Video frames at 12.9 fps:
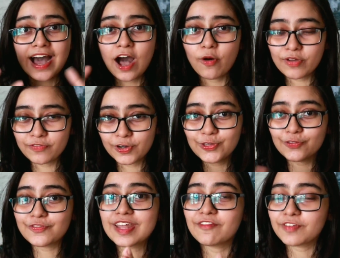However,
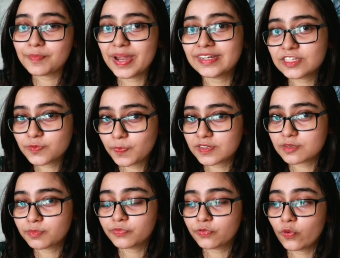you've never met this
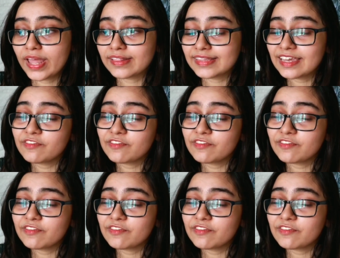person before and they